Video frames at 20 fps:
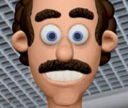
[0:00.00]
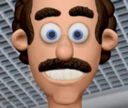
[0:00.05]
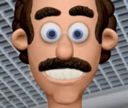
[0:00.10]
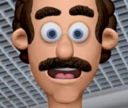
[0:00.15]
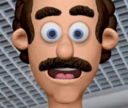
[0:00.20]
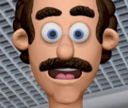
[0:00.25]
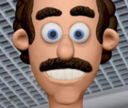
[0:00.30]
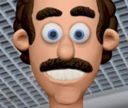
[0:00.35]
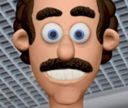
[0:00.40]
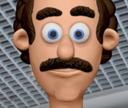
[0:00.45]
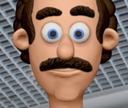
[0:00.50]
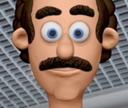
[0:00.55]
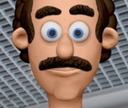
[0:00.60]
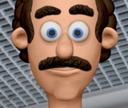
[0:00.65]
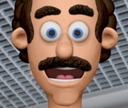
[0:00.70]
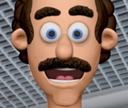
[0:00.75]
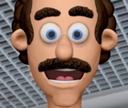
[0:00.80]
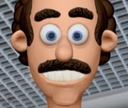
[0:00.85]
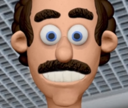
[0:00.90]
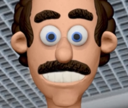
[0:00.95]
commercial,
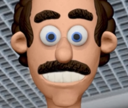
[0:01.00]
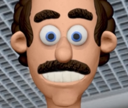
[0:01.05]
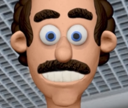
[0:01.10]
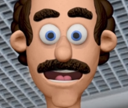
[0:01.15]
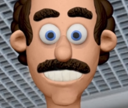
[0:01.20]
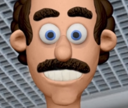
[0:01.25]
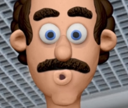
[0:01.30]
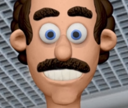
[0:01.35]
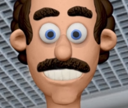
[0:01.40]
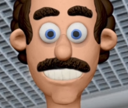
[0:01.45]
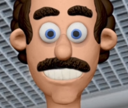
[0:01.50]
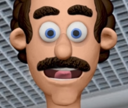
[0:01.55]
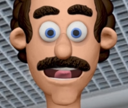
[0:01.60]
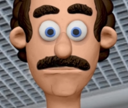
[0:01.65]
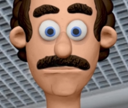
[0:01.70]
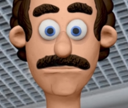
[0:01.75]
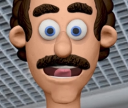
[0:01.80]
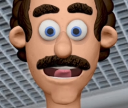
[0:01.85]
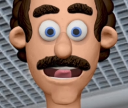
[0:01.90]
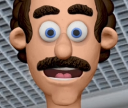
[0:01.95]
and
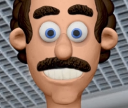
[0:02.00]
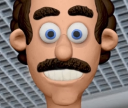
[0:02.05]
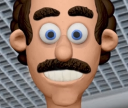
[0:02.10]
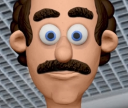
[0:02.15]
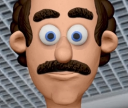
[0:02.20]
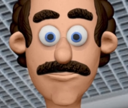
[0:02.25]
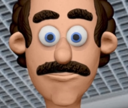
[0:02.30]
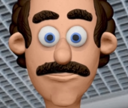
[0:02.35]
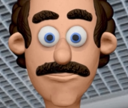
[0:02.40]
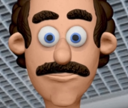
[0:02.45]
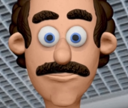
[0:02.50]
institutional buildings.